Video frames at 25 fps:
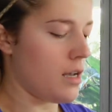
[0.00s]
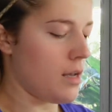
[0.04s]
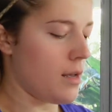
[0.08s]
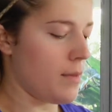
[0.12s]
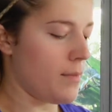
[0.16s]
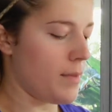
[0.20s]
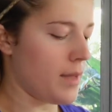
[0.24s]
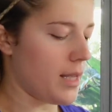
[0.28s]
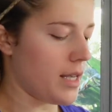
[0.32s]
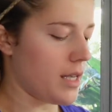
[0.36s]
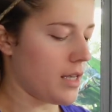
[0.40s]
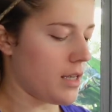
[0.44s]

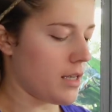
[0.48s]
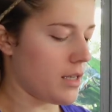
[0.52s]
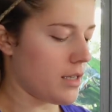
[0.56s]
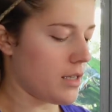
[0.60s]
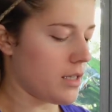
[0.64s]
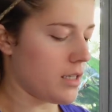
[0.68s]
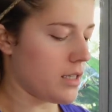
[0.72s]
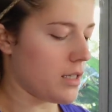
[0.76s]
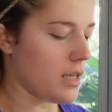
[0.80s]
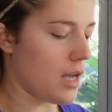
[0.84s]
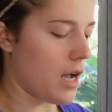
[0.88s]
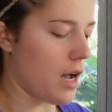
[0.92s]

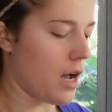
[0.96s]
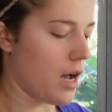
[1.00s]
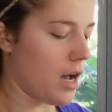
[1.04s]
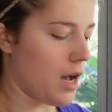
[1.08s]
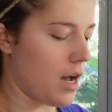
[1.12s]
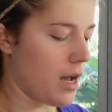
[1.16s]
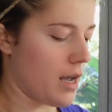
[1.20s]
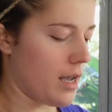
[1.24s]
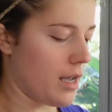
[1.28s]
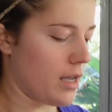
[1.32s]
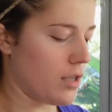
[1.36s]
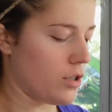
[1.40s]
because
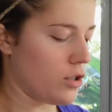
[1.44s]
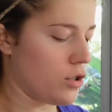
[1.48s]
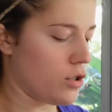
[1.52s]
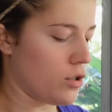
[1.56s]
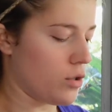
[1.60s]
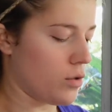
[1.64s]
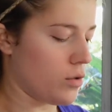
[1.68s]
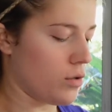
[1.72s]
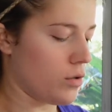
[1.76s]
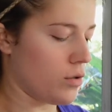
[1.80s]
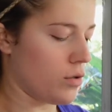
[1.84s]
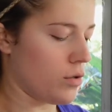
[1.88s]
I
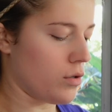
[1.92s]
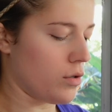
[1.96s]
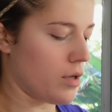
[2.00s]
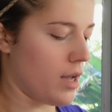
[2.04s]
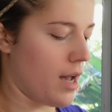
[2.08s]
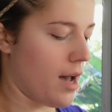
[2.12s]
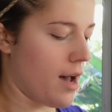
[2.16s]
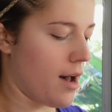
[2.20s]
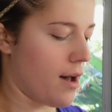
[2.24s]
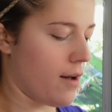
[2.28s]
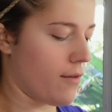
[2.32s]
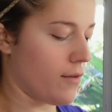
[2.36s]
do
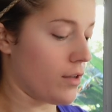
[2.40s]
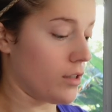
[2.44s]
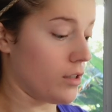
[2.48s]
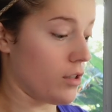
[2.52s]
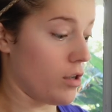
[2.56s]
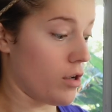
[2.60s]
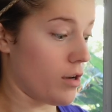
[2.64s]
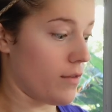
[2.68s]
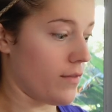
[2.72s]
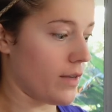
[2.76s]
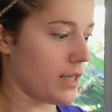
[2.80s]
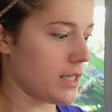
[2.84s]
have a
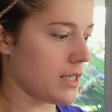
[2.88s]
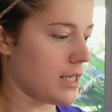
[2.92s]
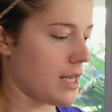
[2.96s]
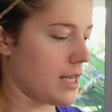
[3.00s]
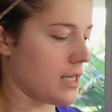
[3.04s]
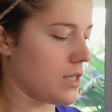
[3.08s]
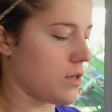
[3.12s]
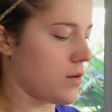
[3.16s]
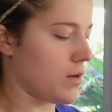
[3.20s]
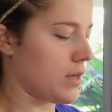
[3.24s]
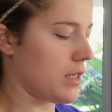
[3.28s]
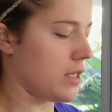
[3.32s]
lot of
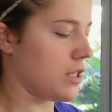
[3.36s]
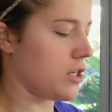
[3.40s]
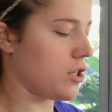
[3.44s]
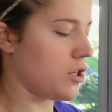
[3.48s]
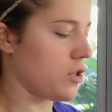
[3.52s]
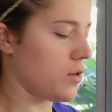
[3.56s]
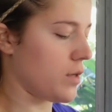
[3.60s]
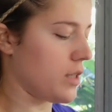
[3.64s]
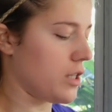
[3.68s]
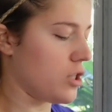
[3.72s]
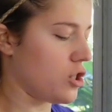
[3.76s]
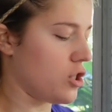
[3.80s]
accessories to
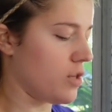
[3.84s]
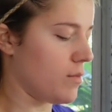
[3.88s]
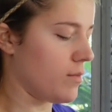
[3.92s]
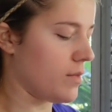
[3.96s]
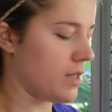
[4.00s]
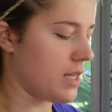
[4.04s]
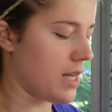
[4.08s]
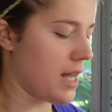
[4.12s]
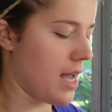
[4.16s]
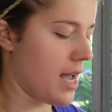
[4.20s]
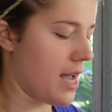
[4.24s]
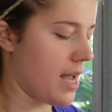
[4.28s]
do at the gym
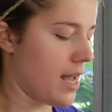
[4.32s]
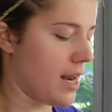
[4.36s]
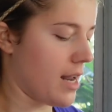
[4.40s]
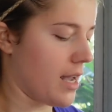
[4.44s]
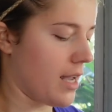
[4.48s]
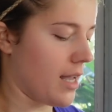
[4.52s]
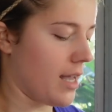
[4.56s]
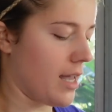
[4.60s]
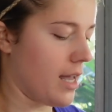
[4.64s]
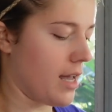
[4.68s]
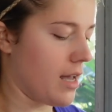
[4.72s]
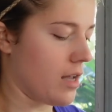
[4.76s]
today, and I
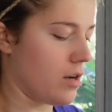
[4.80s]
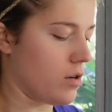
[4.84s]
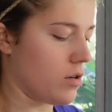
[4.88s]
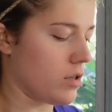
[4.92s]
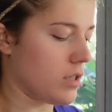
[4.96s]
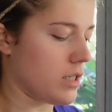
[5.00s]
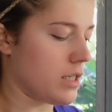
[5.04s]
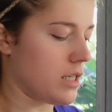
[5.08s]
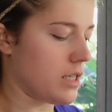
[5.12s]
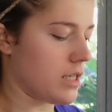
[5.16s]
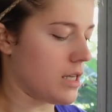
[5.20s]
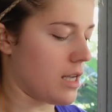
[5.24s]

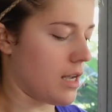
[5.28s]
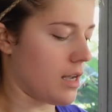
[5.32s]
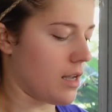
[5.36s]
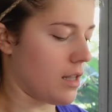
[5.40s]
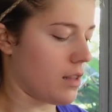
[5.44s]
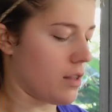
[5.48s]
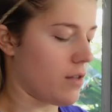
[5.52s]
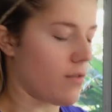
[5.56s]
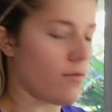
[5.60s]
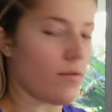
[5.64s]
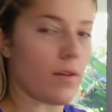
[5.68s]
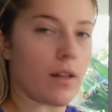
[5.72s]
cannot
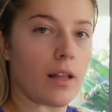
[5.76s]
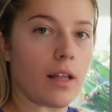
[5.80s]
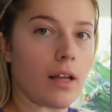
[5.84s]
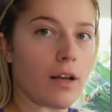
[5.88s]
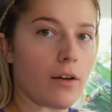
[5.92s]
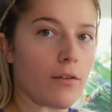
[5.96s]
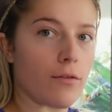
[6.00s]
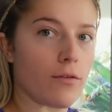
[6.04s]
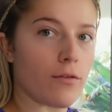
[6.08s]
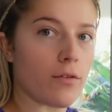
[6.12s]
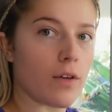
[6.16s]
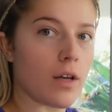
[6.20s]
stand the feeling
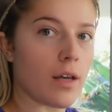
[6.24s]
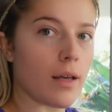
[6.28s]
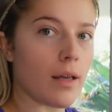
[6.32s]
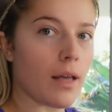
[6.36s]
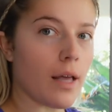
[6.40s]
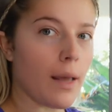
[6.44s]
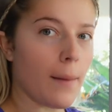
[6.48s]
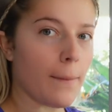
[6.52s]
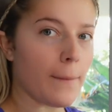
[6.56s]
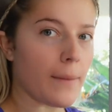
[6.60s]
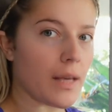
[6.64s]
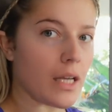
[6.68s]
of
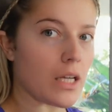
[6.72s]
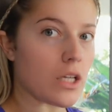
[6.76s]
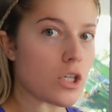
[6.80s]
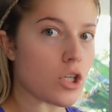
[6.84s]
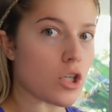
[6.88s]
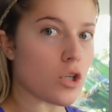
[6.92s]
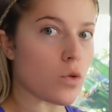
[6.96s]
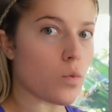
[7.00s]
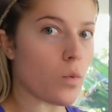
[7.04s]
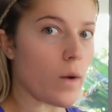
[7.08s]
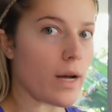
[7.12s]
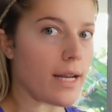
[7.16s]
being
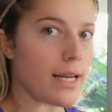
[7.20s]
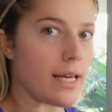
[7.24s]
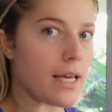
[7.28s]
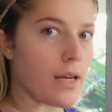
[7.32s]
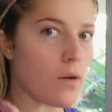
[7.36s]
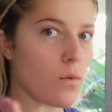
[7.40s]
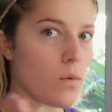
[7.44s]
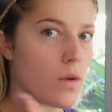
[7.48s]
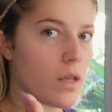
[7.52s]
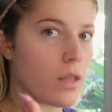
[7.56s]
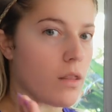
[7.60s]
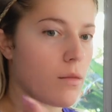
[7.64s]

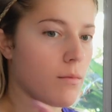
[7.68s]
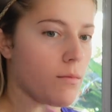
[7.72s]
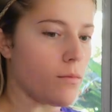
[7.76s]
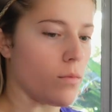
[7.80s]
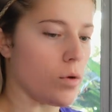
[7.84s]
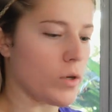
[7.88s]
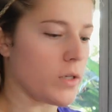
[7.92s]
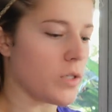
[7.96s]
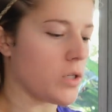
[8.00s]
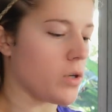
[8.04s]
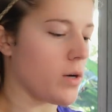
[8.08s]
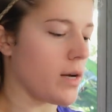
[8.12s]
sweaty with
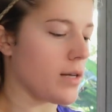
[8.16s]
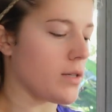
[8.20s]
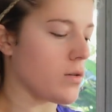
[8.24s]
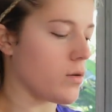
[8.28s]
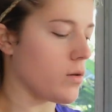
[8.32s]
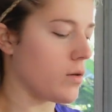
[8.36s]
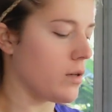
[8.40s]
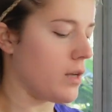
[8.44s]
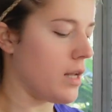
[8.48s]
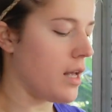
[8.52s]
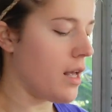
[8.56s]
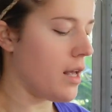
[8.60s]
moisturizer
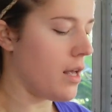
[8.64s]
on.